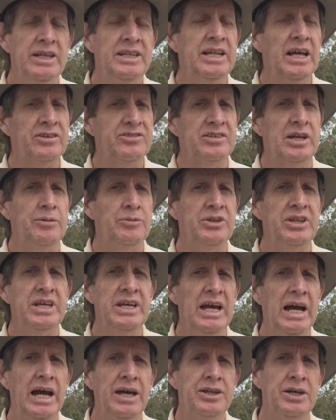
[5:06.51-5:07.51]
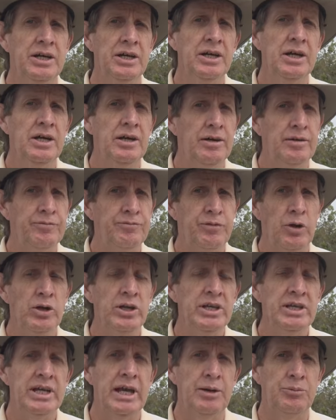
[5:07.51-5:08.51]
Now some of the other
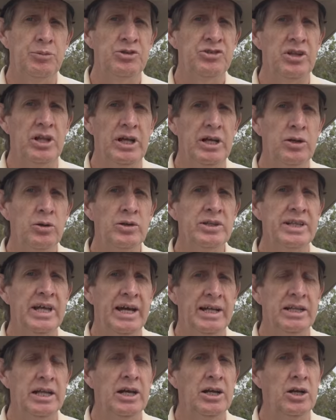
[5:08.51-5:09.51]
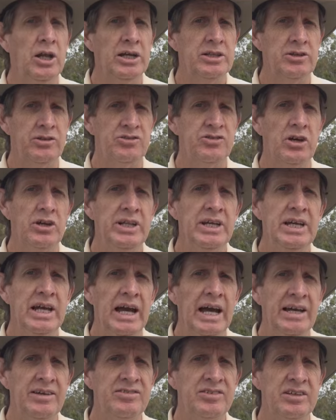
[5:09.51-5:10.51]
vlogging cameras that I looked at, like the Sony
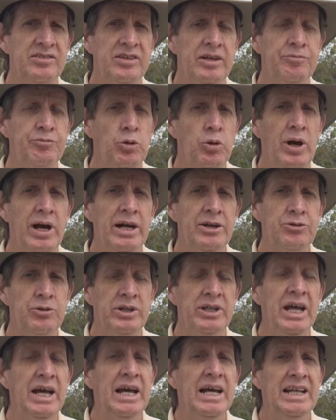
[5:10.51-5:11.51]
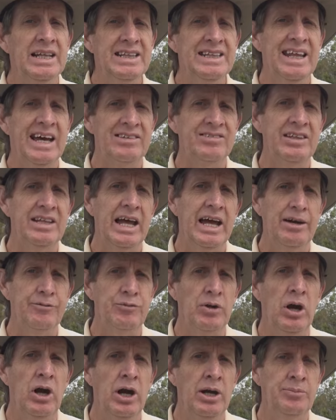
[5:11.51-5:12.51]
a6400, doesn't
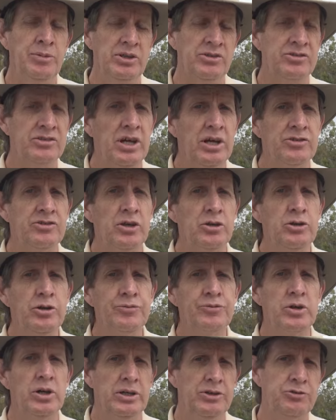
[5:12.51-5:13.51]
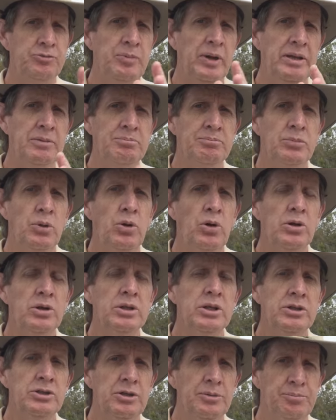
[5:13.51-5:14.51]
have IBIS, so you've got to spend more
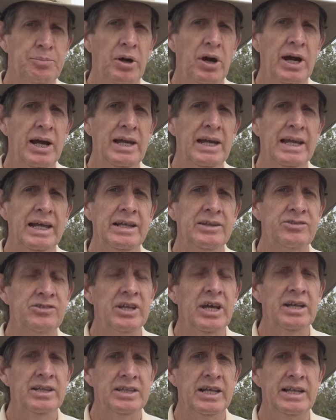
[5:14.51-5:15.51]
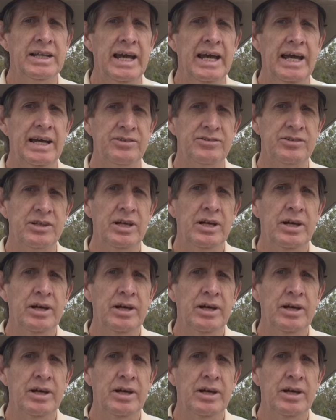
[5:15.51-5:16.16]
to buy a lens that has